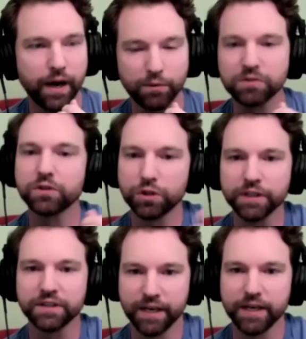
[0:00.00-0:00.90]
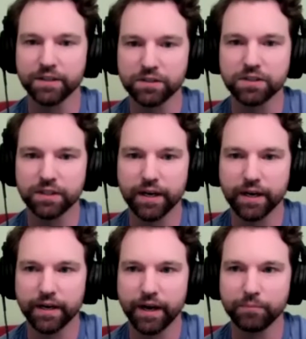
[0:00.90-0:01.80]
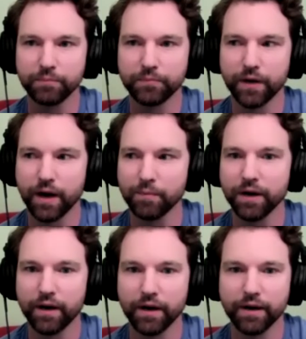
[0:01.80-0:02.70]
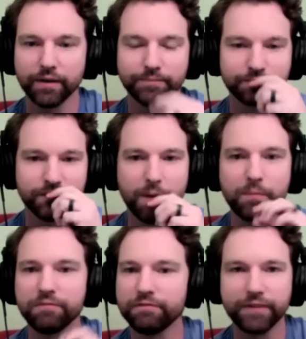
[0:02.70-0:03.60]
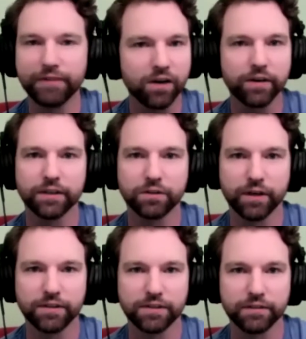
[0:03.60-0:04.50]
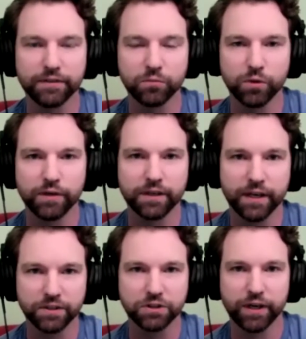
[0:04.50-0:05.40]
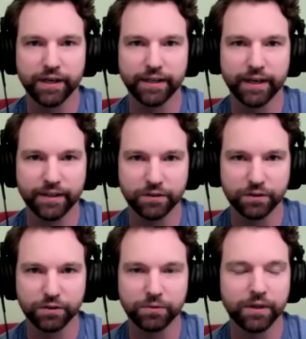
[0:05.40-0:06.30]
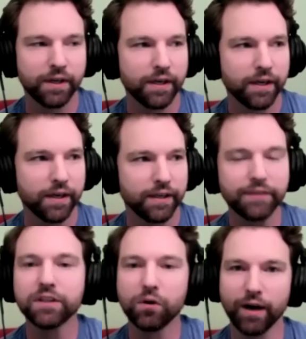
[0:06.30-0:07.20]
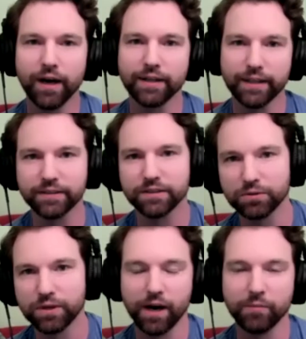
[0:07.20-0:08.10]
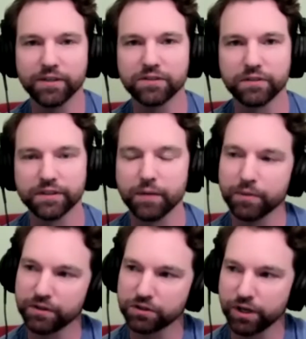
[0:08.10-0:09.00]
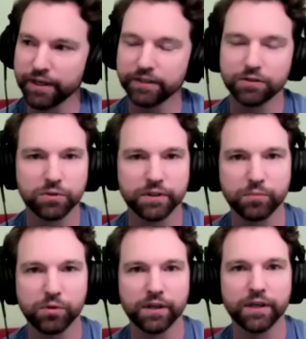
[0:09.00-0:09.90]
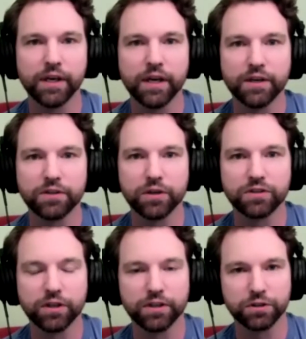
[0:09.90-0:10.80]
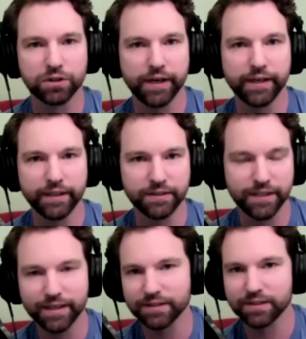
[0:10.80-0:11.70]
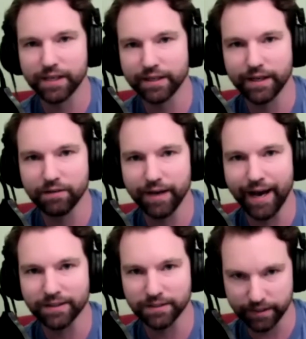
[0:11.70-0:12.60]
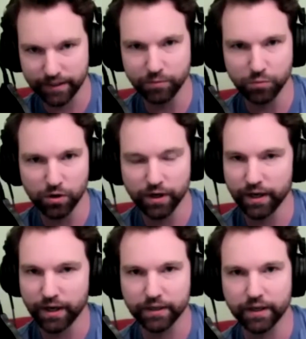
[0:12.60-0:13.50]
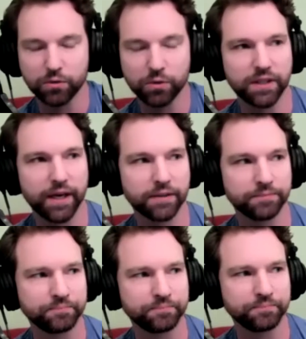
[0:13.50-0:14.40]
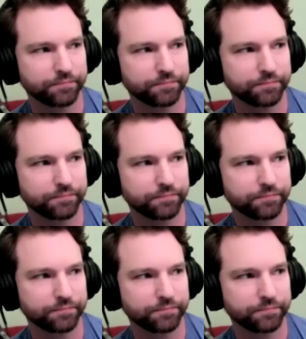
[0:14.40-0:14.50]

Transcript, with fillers: I was good at tennis. Uh, I, I'm a, um, I'm very aggressive in whatever kind of training I do. Mm-hmm. And even though I, I like to do comedy, stuff like that, but the training is really important so I started training in tennis because I didn't have acting anymore. I, mm-hmm. I quit that and